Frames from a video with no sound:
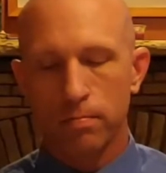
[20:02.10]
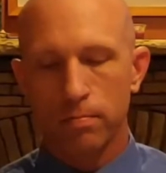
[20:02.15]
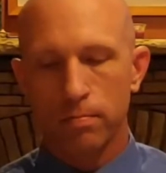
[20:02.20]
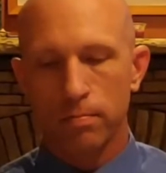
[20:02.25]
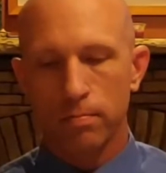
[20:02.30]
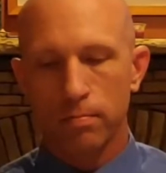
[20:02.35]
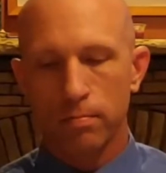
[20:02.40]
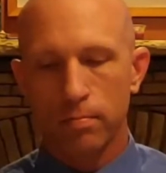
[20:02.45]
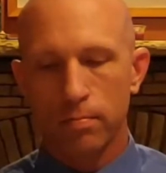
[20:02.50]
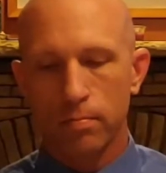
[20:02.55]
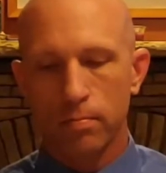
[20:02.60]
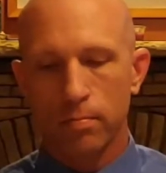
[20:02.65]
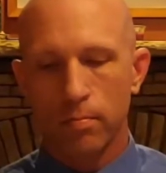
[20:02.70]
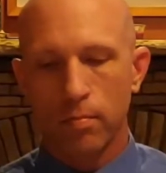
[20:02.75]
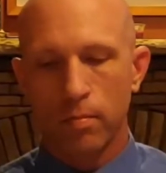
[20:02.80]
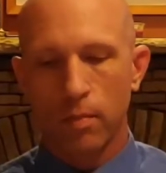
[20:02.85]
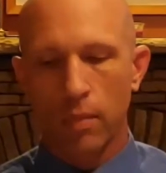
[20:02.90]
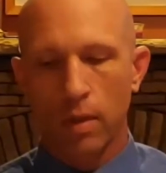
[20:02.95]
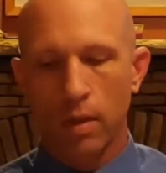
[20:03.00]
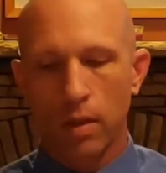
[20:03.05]

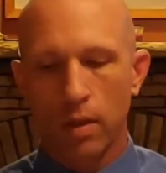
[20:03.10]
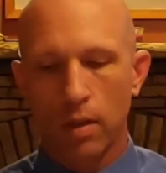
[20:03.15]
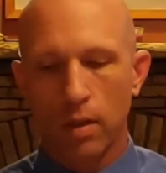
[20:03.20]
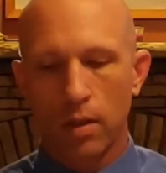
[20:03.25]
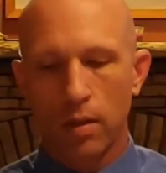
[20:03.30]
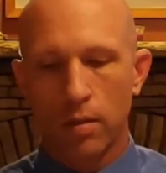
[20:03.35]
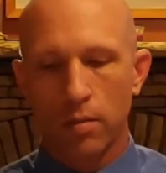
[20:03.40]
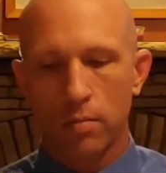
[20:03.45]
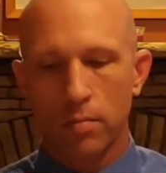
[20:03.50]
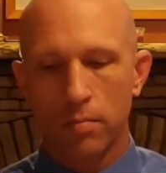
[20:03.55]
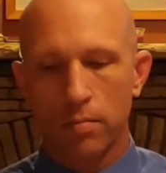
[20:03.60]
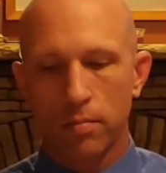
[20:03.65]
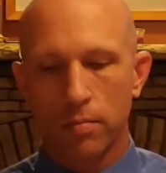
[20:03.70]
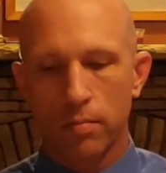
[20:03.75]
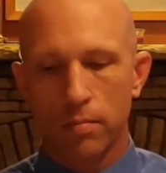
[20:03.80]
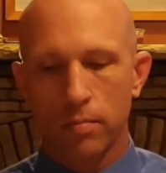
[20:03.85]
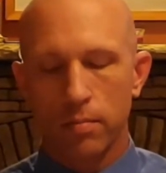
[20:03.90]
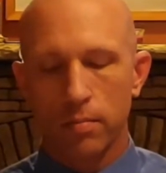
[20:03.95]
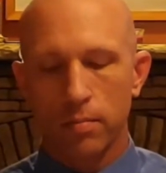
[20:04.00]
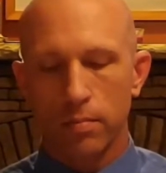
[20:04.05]

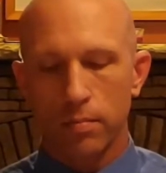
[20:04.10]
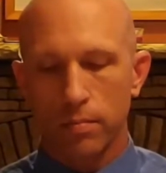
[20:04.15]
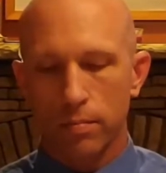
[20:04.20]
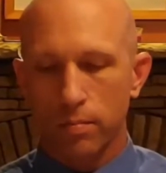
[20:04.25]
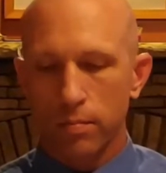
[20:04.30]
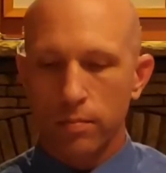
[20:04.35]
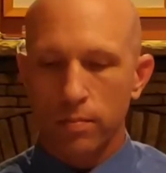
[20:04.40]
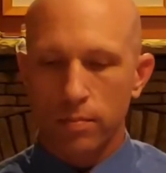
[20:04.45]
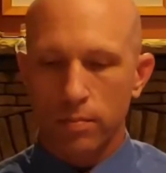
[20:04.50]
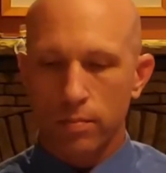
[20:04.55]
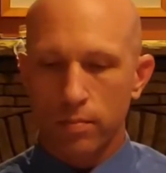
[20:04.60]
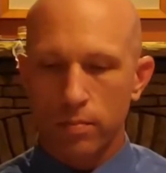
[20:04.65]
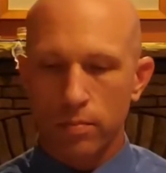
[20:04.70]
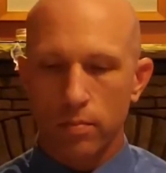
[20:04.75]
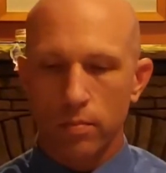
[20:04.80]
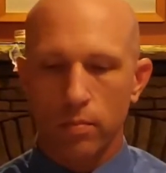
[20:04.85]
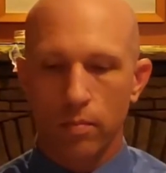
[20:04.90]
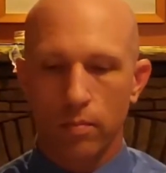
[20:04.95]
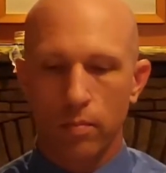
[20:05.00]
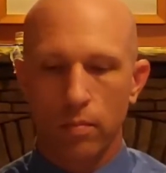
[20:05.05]

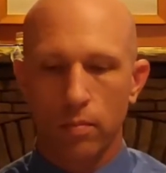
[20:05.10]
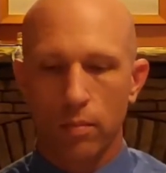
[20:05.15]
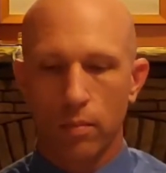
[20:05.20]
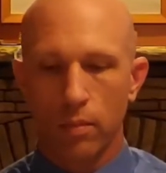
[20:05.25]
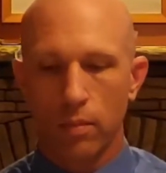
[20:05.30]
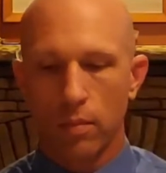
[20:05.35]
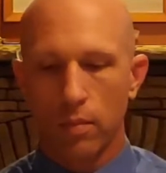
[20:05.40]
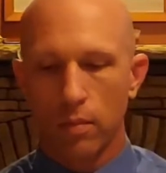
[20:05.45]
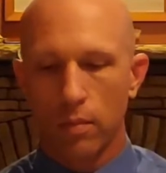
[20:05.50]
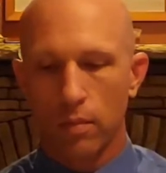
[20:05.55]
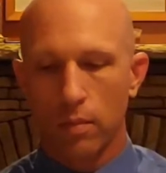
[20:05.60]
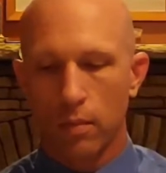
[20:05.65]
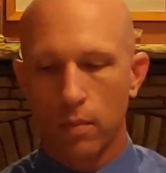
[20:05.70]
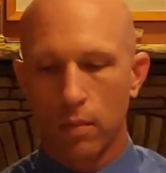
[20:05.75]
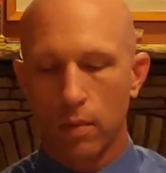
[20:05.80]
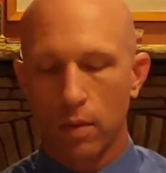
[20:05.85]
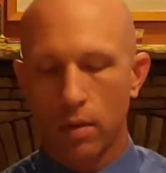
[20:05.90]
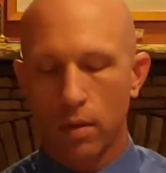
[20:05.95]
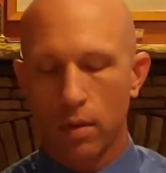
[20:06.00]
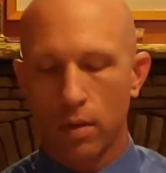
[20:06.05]

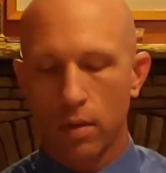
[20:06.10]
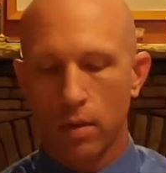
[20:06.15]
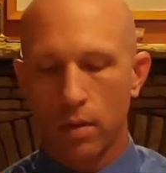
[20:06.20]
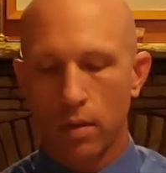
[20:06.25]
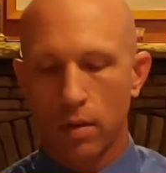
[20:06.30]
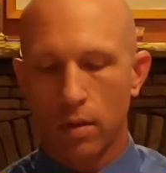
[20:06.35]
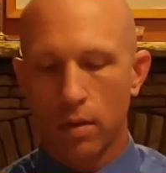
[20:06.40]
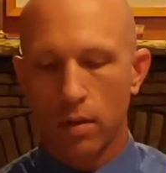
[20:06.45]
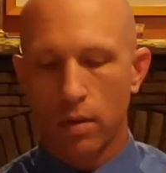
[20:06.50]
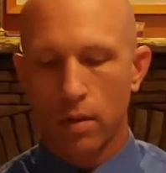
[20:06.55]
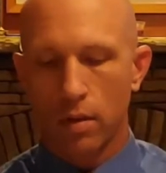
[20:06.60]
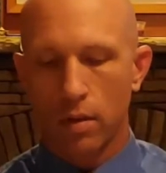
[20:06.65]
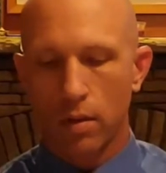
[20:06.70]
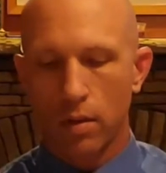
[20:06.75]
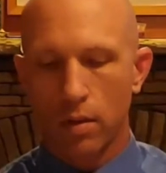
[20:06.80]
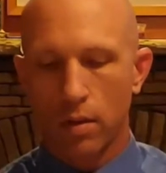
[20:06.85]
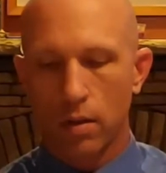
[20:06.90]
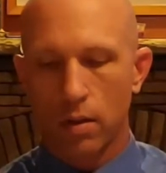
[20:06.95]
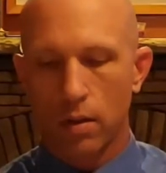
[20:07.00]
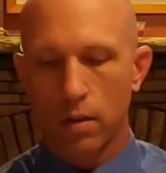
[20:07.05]

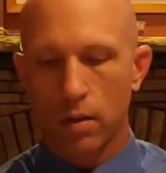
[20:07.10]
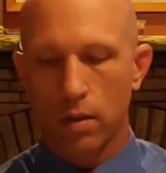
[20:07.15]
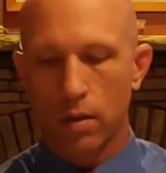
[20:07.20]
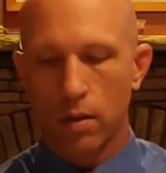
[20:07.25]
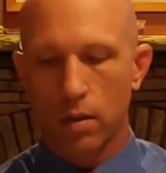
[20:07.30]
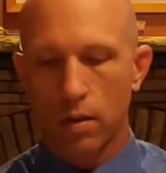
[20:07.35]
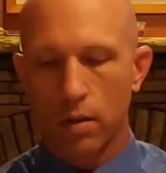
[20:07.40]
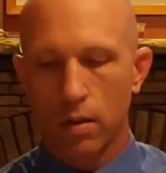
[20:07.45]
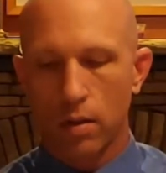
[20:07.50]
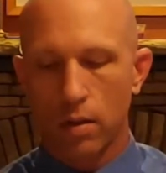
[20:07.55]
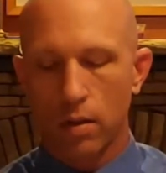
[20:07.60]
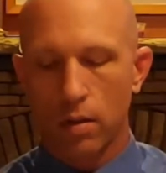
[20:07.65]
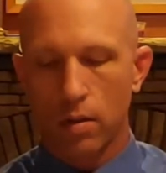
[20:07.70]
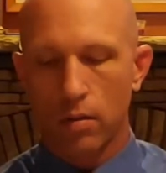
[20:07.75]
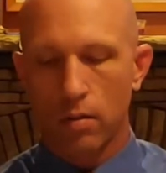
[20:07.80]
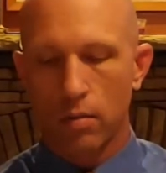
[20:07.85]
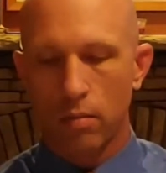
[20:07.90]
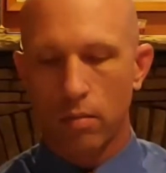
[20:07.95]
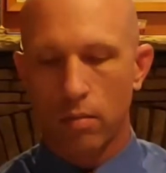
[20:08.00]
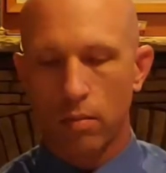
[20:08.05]

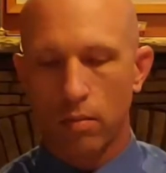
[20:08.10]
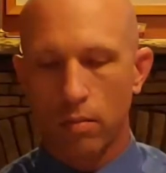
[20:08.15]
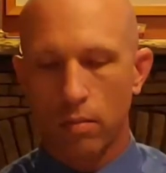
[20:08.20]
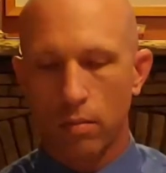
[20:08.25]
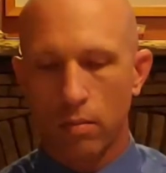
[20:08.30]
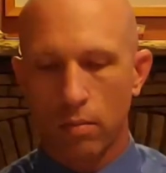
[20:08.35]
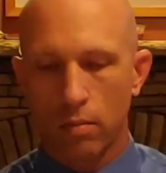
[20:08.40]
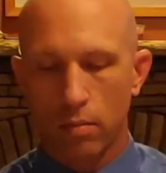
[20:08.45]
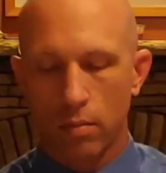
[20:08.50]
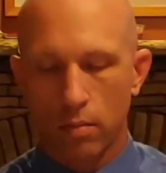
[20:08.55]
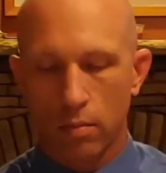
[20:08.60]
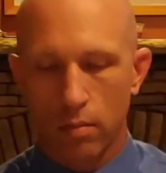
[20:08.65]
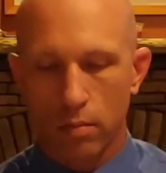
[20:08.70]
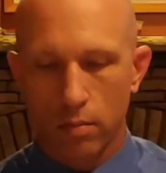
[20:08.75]
[no speech]